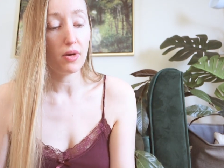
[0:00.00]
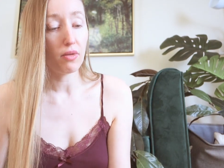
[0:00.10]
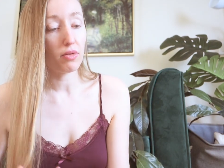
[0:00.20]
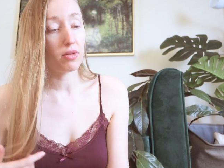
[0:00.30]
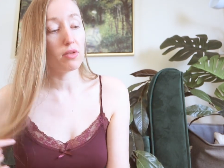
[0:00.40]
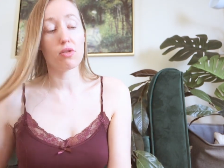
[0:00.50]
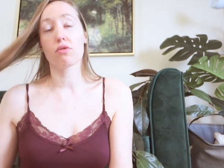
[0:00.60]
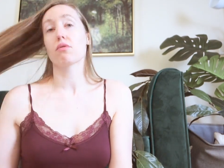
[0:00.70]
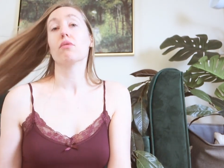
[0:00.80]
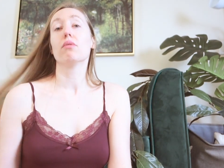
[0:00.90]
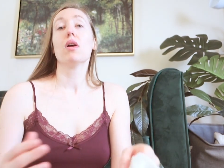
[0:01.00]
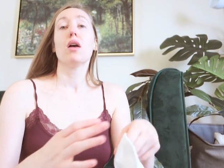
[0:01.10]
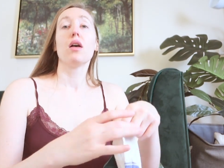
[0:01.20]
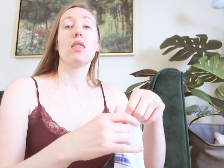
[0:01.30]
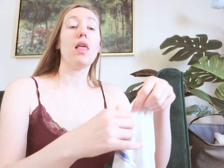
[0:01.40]
both through
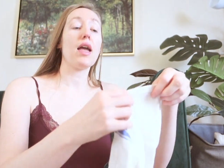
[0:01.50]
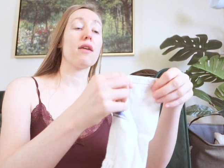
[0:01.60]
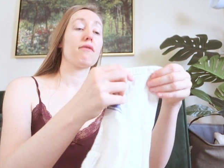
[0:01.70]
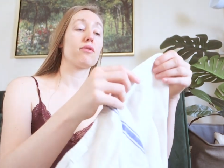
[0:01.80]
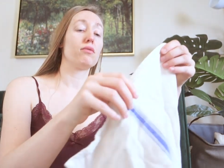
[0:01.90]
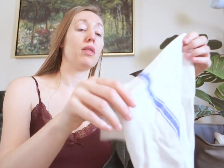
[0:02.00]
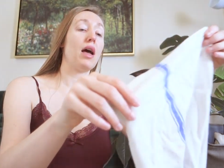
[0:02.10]
life, through